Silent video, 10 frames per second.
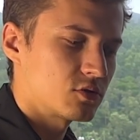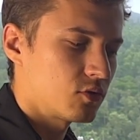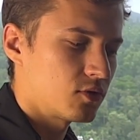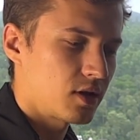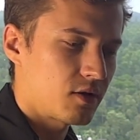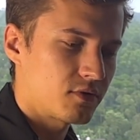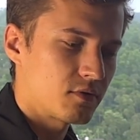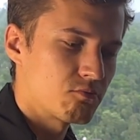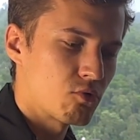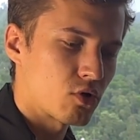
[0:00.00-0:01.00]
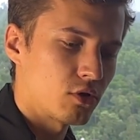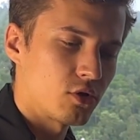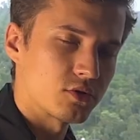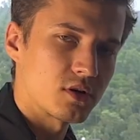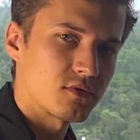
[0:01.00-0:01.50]
You will have more
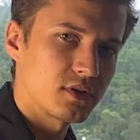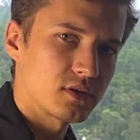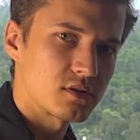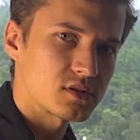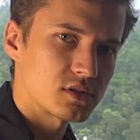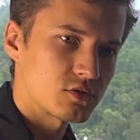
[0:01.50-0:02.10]
longer fingers,